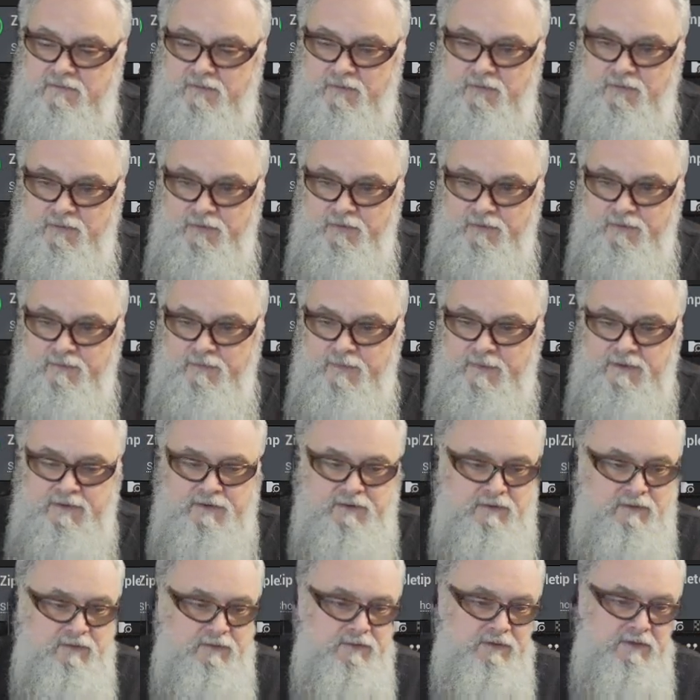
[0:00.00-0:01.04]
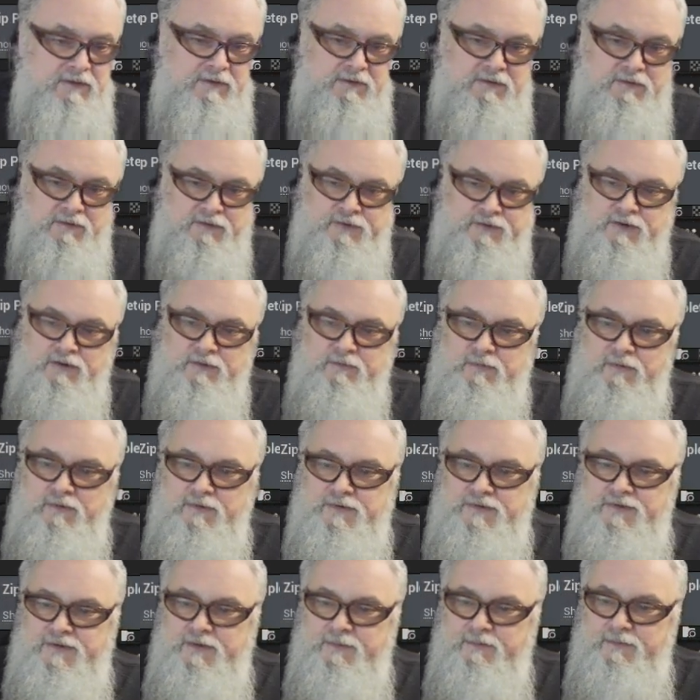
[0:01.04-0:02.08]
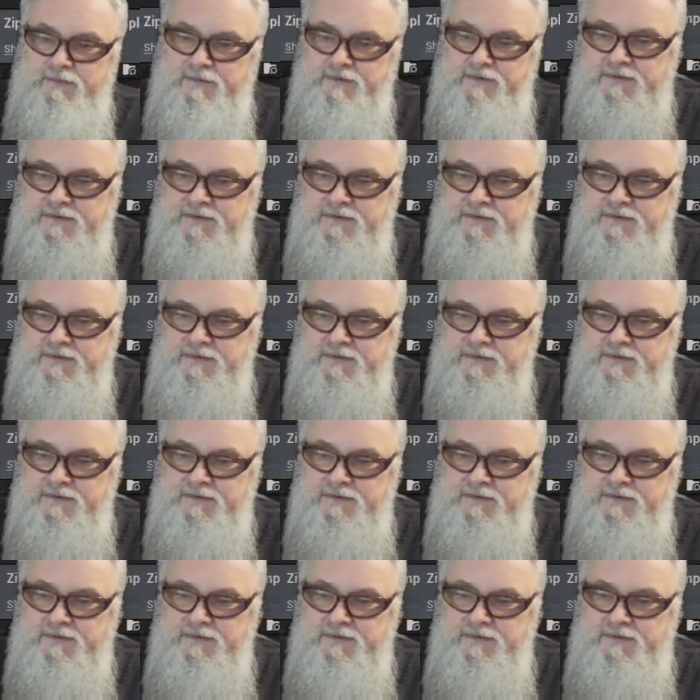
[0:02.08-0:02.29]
folder. And you heard the little chirp or zip.